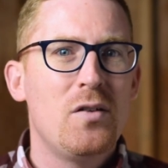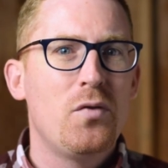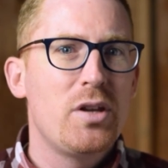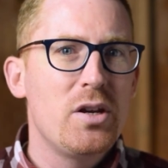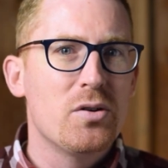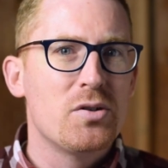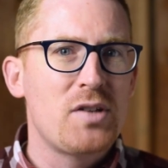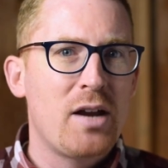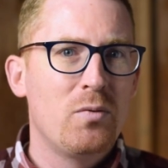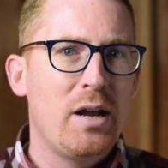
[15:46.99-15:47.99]
For years,
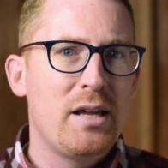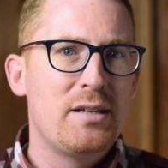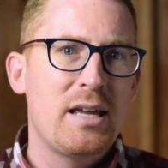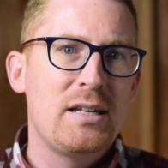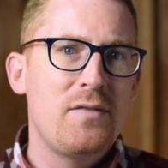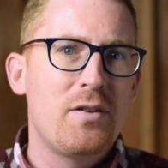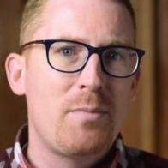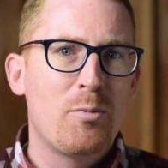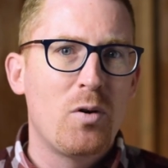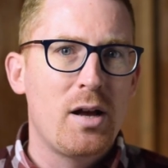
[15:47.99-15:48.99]
I read and even
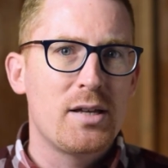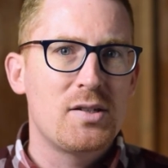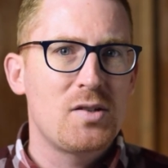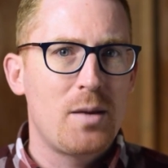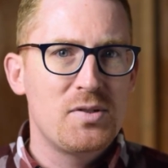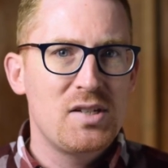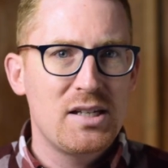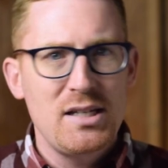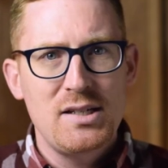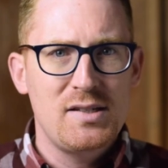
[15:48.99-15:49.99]
memorized Psalm
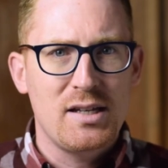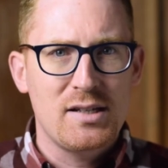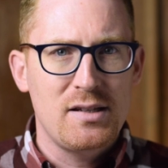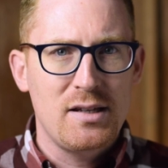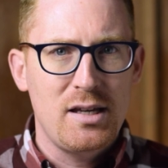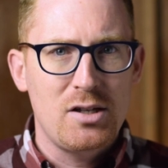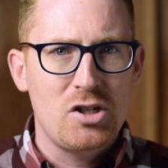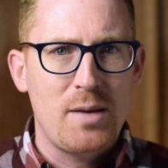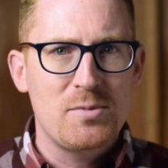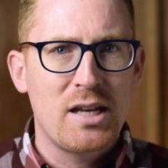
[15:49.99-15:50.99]
16:6 in the King
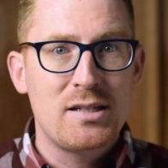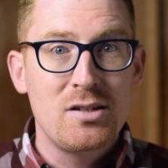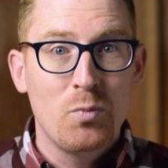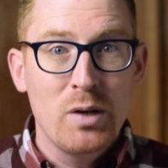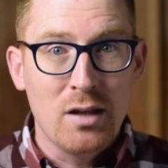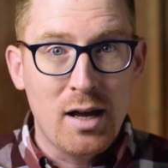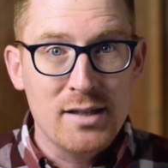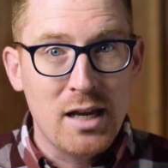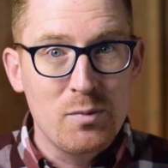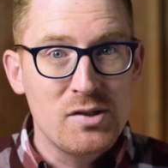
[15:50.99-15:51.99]
James, and I didn't
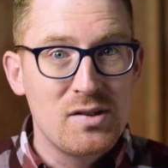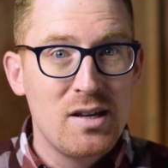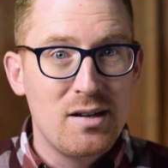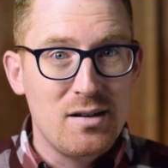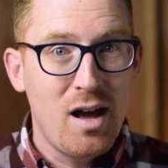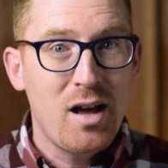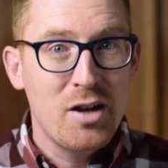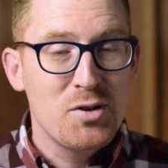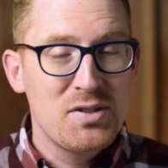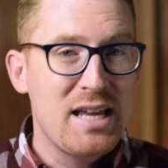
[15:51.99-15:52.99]
realize I was not
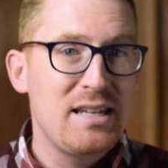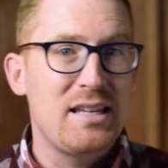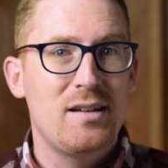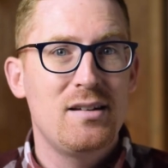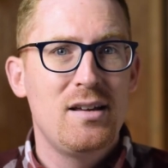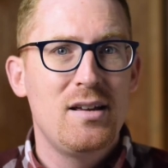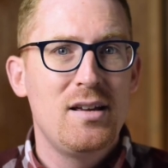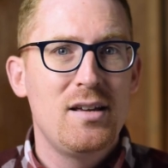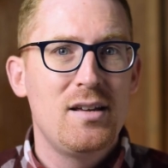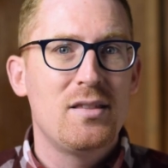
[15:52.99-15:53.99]
understanding it.
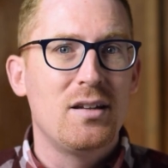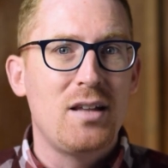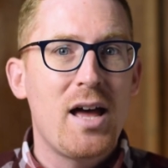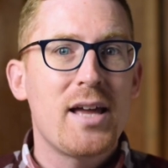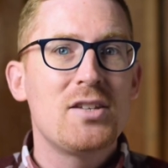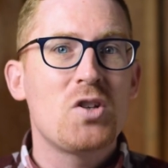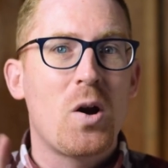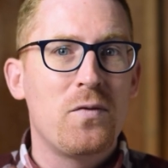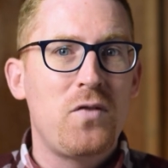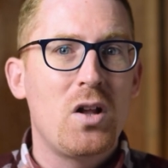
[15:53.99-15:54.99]
The lines
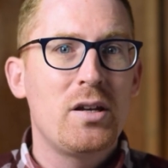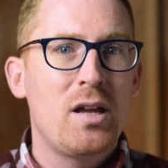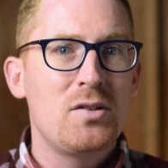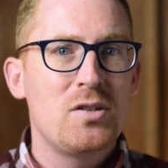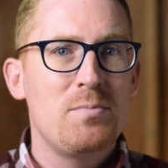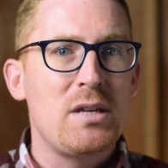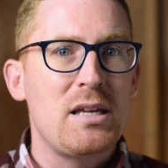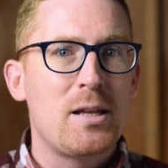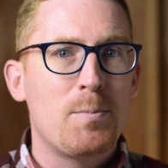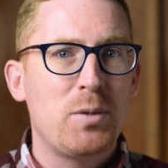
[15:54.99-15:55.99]
are fallen unto
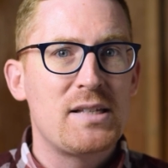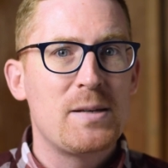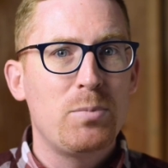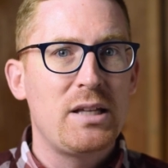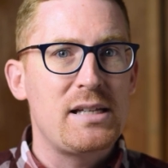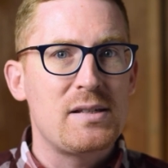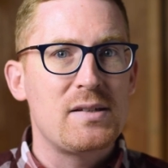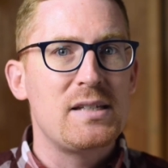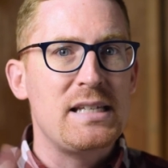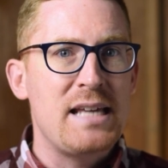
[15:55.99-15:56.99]
me in pleasant
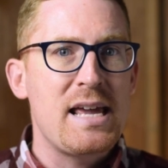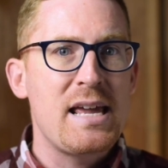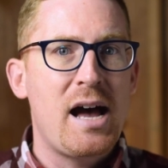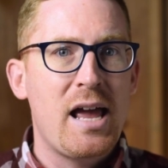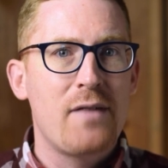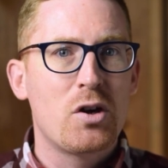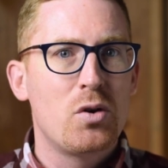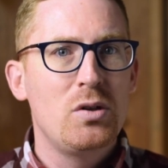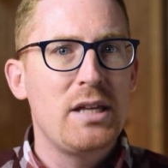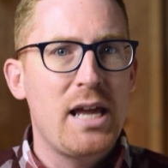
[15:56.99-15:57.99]
places, yea, I have a
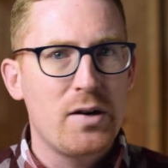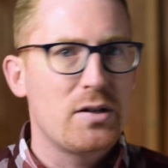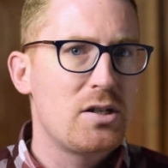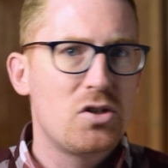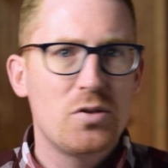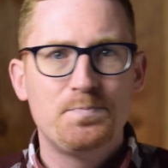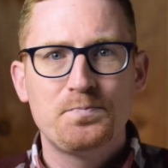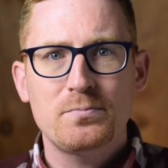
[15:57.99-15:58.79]
goodly heritage.